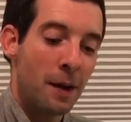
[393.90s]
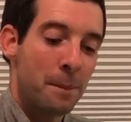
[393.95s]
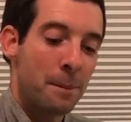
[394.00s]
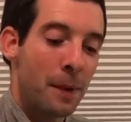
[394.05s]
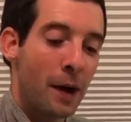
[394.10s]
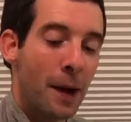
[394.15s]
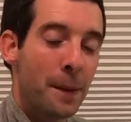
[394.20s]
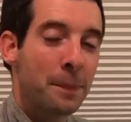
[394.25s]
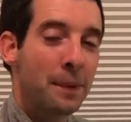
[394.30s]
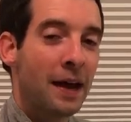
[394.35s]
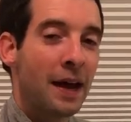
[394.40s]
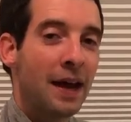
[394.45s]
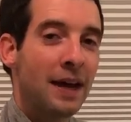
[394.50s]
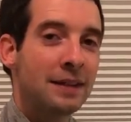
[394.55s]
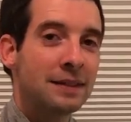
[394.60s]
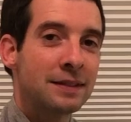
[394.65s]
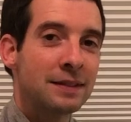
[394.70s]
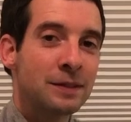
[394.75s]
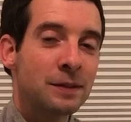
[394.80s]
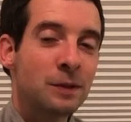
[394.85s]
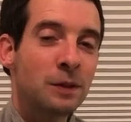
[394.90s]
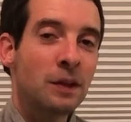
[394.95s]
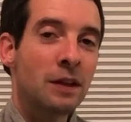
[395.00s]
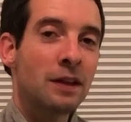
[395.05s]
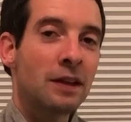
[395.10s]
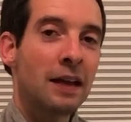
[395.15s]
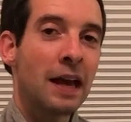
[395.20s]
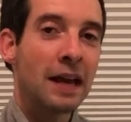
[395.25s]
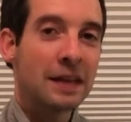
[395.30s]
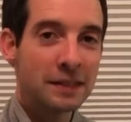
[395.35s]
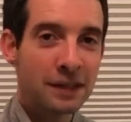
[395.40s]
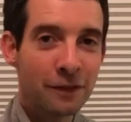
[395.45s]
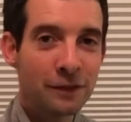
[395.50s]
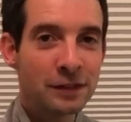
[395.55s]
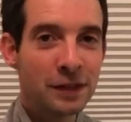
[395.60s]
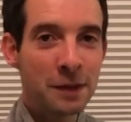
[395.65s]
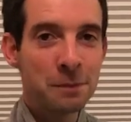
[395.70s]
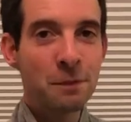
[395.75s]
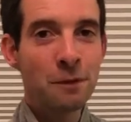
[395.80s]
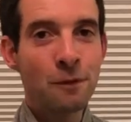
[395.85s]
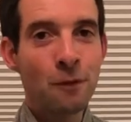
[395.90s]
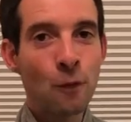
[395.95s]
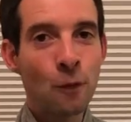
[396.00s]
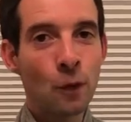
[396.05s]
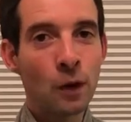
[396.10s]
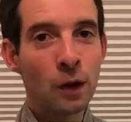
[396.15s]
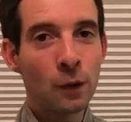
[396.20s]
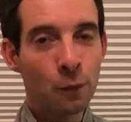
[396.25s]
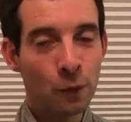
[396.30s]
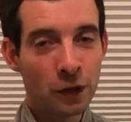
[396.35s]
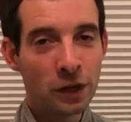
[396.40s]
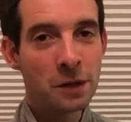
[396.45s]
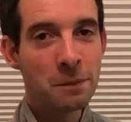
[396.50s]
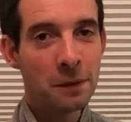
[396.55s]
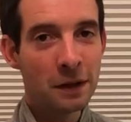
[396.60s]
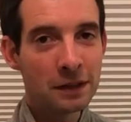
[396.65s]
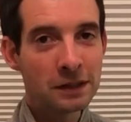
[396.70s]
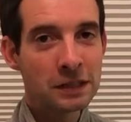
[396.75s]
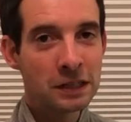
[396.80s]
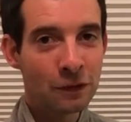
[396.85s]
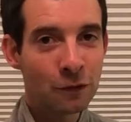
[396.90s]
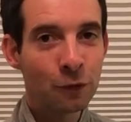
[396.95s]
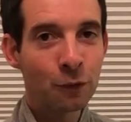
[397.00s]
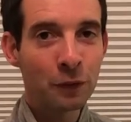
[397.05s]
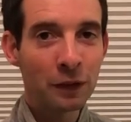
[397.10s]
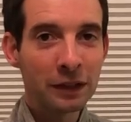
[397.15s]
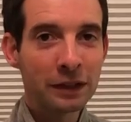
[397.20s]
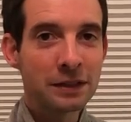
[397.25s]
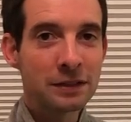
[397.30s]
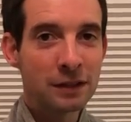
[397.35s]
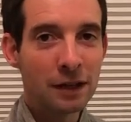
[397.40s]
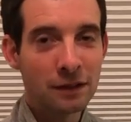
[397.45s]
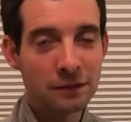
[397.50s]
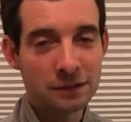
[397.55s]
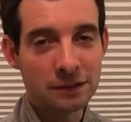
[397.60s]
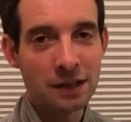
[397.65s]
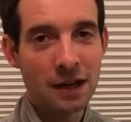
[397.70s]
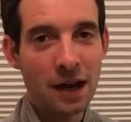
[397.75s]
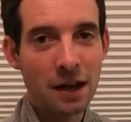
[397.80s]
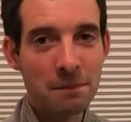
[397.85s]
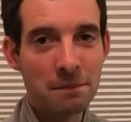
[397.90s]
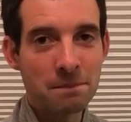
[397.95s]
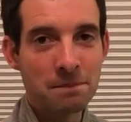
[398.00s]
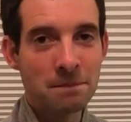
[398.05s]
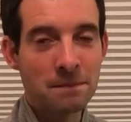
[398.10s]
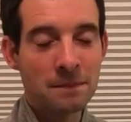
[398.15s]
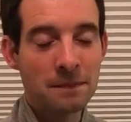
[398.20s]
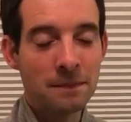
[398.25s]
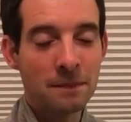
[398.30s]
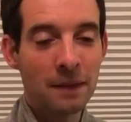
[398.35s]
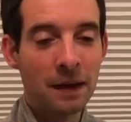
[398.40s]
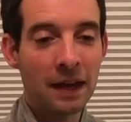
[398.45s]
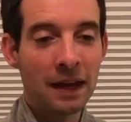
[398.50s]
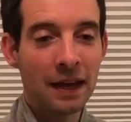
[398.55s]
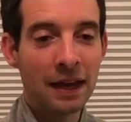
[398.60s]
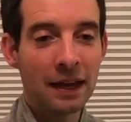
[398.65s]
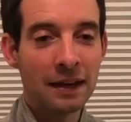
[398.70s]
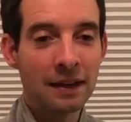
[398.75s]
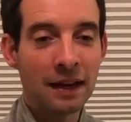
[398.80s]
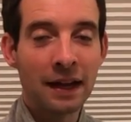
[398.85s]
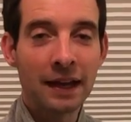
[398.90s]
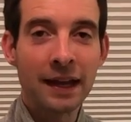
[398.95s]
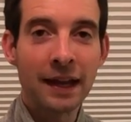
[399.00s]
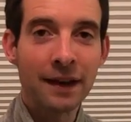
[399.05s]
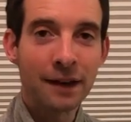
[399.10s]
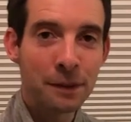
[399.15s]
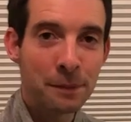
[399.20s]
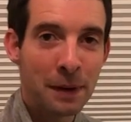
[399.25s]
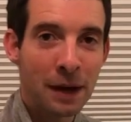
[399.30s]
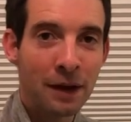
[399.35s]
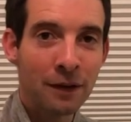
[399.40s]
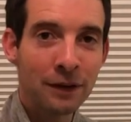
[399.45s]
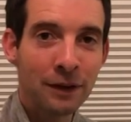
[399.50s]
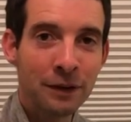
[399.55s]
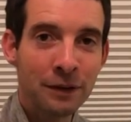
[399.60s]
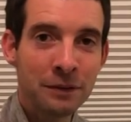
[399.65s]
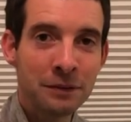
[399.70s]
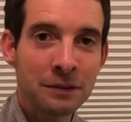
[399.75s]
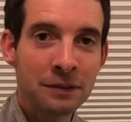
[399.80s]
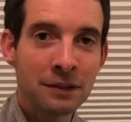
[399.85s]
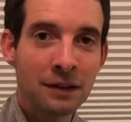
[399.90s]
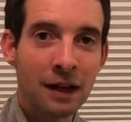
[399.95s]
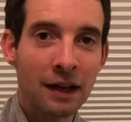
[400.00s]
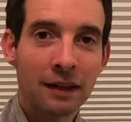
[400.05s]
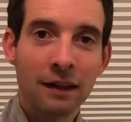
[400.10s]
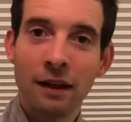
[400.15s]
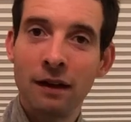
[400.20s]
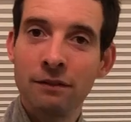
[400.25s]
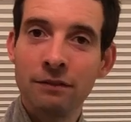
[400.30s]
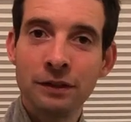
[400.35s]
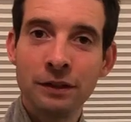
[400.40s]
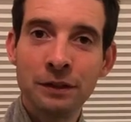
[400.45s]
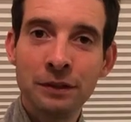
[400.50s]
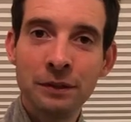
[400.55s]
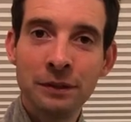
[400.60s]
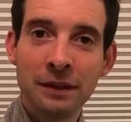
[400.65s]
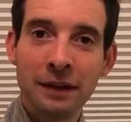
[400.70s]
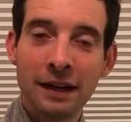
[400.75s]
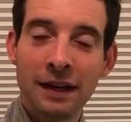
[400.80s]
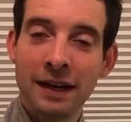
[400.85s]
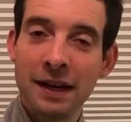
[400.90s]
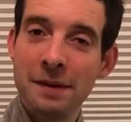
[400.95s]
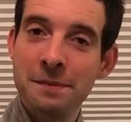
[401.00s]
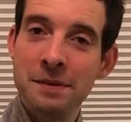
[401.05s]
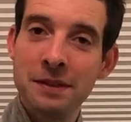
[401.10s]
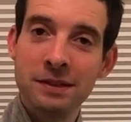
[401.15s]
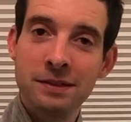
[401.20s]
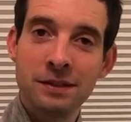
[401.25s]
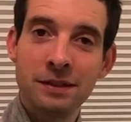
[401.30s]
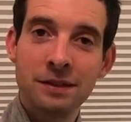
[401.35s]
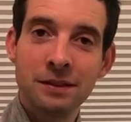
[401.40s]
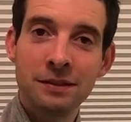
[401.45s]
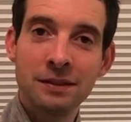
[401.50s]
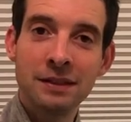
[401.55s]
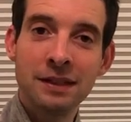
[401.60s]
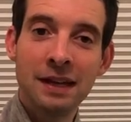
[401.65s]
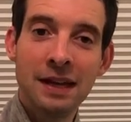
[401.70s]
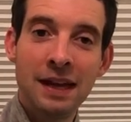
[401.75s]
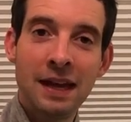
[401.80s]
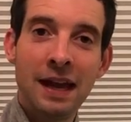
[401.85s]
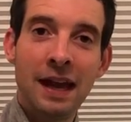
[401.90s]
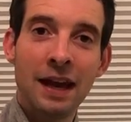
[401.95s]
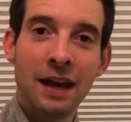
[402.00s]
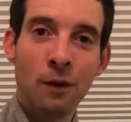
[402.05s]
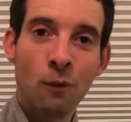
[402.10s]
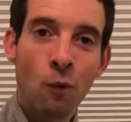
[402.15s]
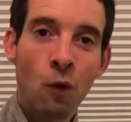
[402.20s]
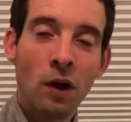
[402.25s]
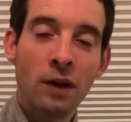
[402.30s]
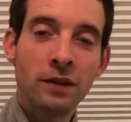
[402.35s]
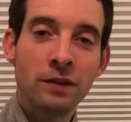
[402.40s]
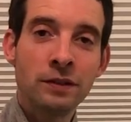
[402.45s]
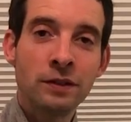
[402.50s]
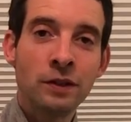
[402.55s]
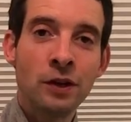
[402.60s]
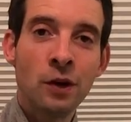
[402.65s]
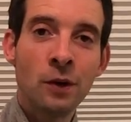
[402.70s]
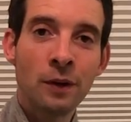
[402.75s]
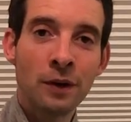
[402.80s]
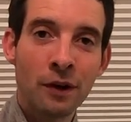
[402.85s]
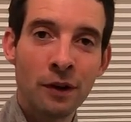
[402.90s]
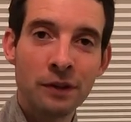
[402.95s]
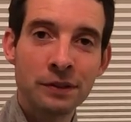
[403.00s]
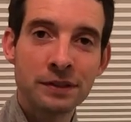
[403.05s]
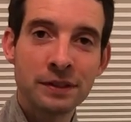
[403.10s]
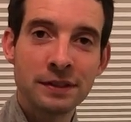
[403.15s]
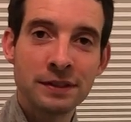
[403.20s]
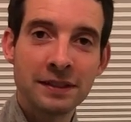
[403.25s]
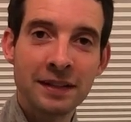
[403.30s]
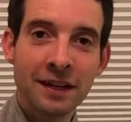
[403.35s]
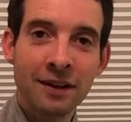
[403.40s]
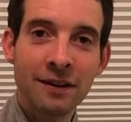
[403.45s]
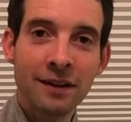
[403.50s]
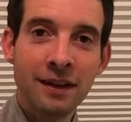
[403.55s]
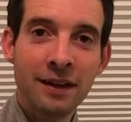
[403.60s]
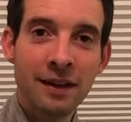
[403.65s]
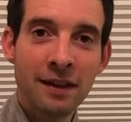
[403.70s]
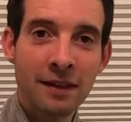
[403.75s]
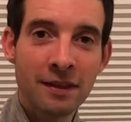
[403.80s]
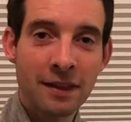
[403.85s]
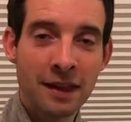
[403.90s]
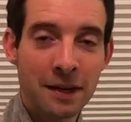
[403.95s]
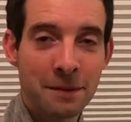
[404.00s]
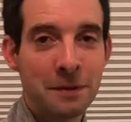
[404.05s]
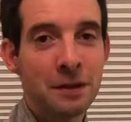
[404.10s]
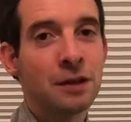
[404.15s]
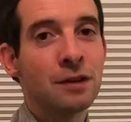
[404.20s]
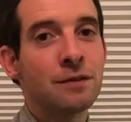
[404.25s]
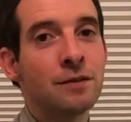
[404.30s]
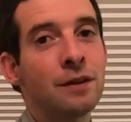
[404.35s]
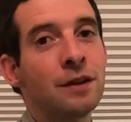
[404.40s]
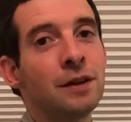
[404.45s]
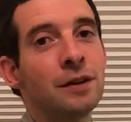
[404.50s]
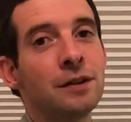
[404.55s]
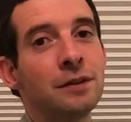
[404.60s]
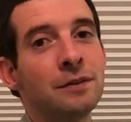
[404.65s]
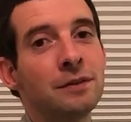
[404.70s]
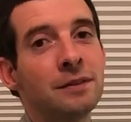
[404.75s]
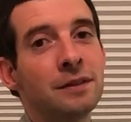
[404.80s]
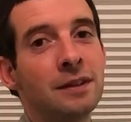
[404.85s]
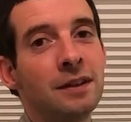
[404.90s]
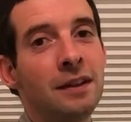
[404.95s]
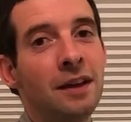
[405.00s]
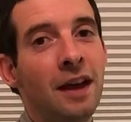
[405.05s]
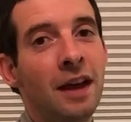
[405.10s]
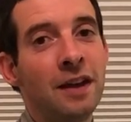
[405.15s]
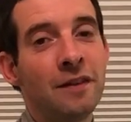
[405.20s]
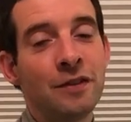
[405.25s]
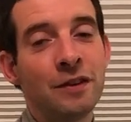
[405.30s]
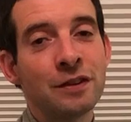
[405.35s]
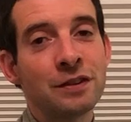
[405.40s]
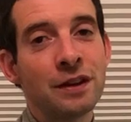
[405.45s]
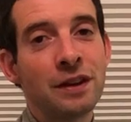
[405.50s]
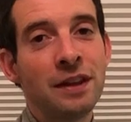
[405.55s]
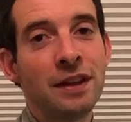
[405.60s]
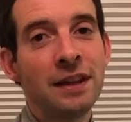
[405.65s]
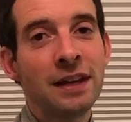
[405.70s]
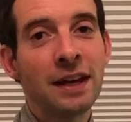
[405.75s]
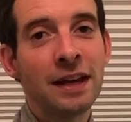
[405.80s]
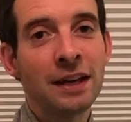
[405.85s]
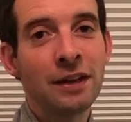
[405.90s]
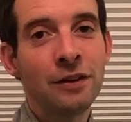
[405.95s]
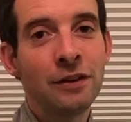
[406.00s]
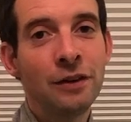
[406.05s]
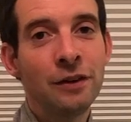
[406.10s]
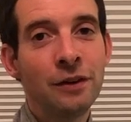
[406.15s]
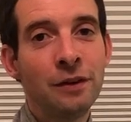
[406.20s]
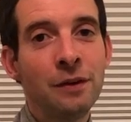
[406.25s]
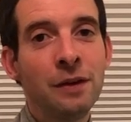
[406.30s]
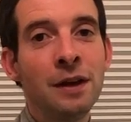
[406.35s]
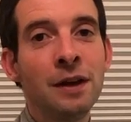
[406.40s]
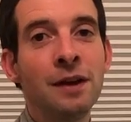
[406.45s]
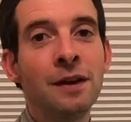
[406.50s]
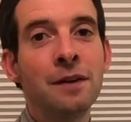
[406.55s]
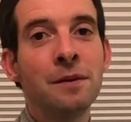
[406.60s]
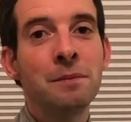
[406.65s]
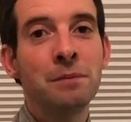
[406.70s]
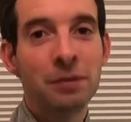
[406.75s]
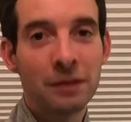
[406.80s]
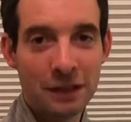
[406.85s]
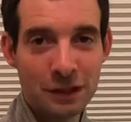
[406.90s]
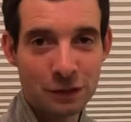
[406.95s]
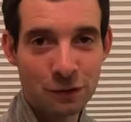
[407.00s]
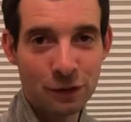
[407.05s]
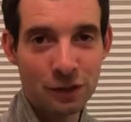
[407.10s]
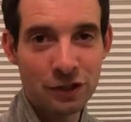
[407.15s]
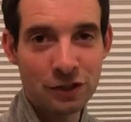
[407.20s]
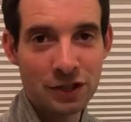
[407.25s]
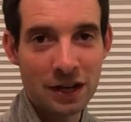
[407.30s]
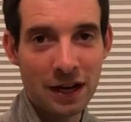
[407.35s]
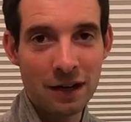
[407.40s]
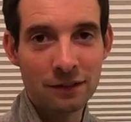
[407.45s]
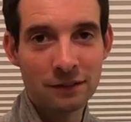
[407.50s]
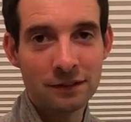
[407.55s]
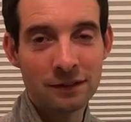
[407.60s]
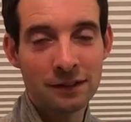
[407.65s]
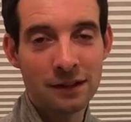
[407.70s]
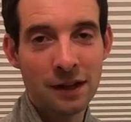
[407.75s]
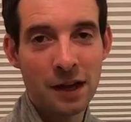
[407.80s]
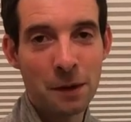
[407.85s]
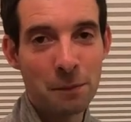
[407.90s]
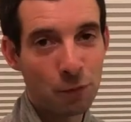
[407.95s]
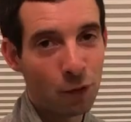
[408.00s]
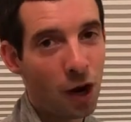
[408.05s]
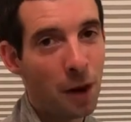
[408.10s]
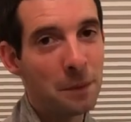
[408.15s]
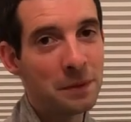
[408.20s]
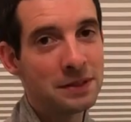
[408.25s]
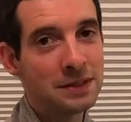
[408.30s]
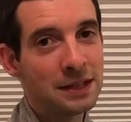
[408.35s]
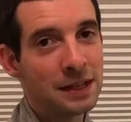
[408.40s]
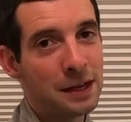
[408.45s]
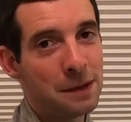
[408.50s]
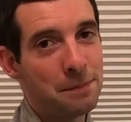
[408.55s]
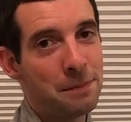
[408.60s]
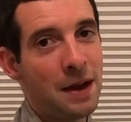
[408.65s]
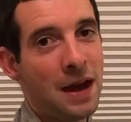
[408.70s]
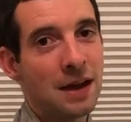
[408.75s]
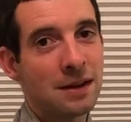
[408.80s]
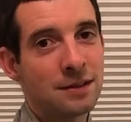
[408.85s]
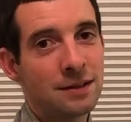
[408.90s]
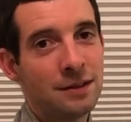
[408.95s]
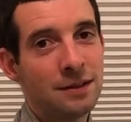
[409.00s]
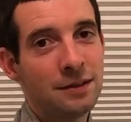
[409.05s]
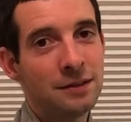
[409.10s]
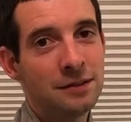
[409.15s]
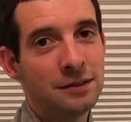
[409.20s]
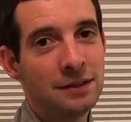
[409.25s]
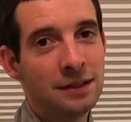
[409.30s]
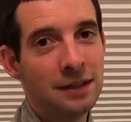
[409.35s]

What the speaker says: Bobcats, as I've said before, we're in the midst of a really tough time. And I care about you, I love you, and I miss you. And I want you to know in all sincerity that I'm here for you. And if there's anything I can do, please reach out. I promise to get back to you.